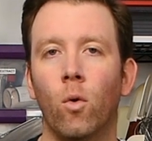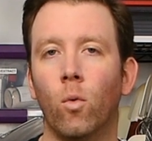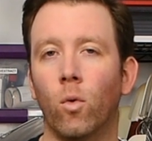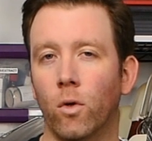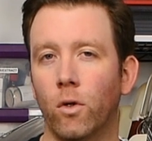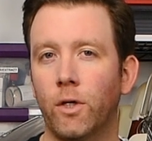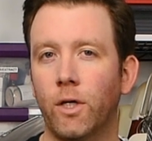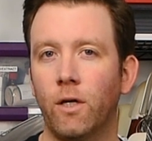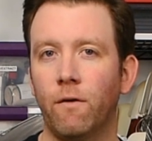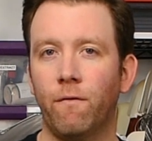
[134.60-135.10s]
We're
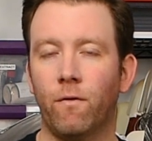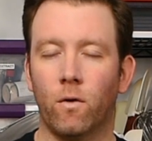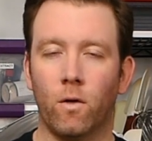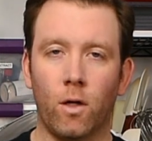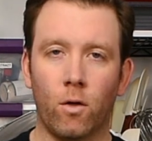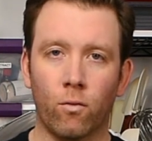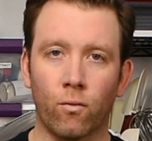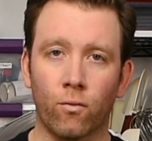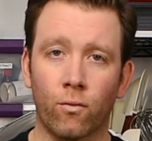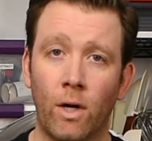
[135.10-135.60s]
looking for
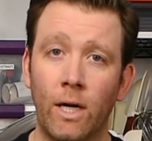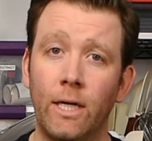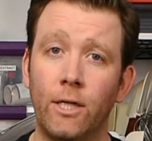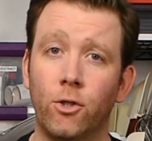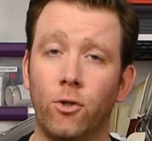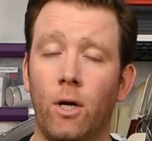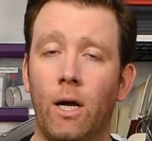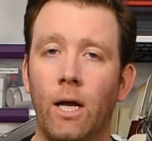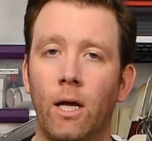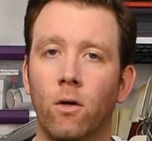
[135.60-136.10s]
a right
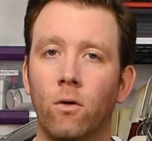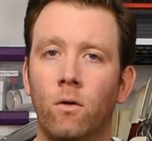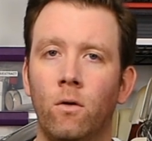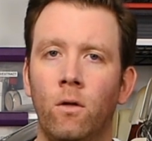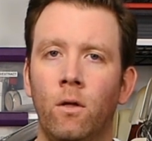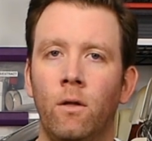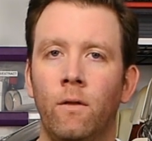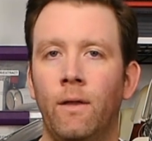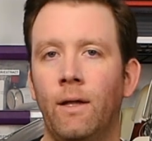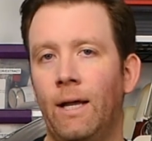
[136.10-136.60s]

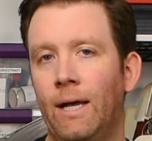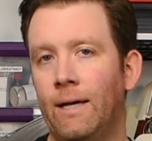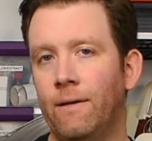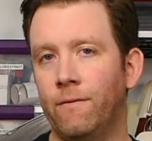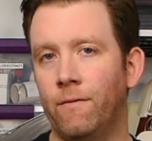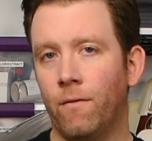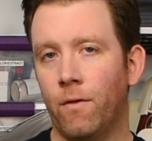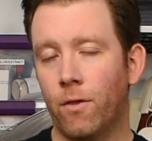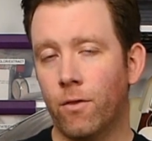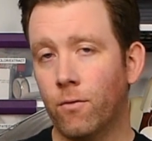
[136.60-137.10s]
triangle that
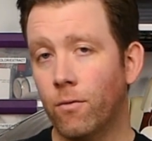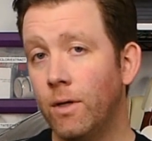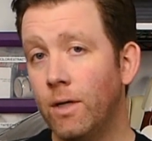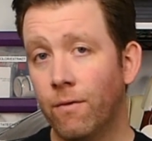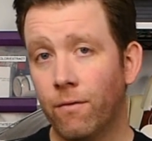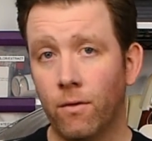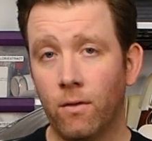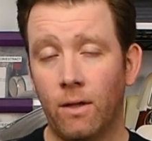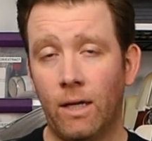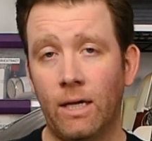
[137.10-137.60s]
has 3
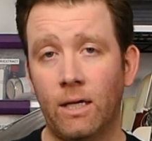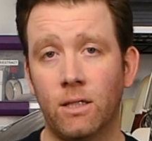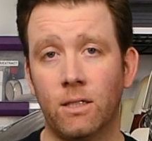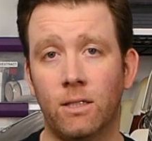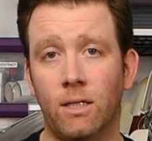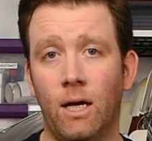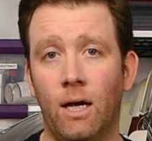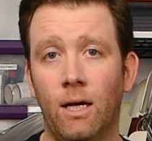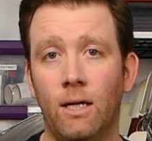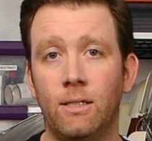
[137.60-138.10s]
different length
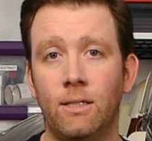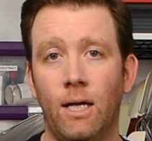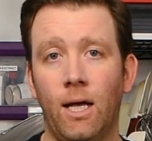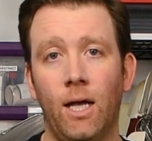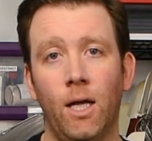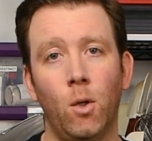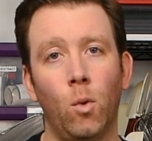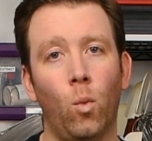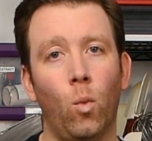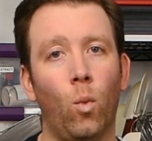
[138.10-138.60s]
sides
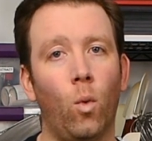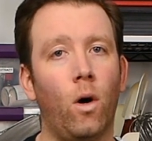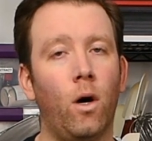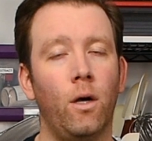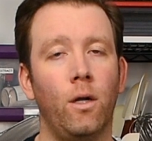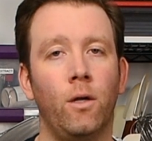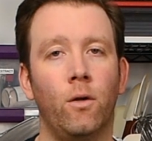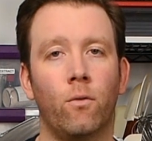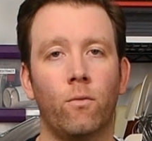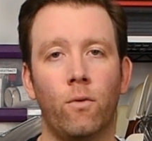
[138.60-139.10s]
and
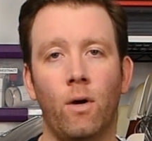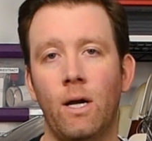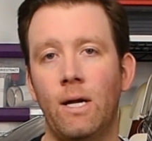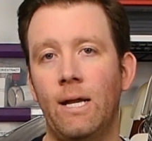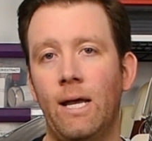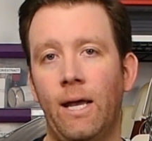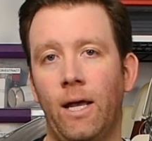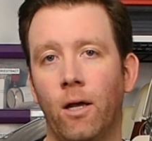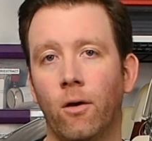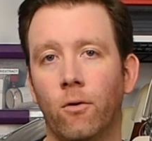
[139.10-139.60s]
1
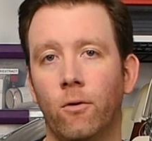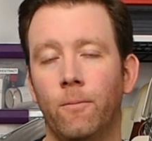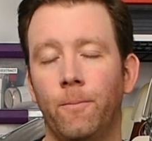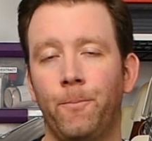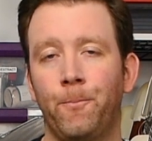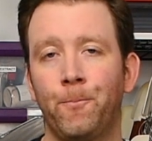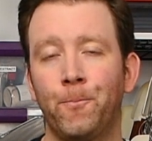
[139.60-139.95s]
right angle.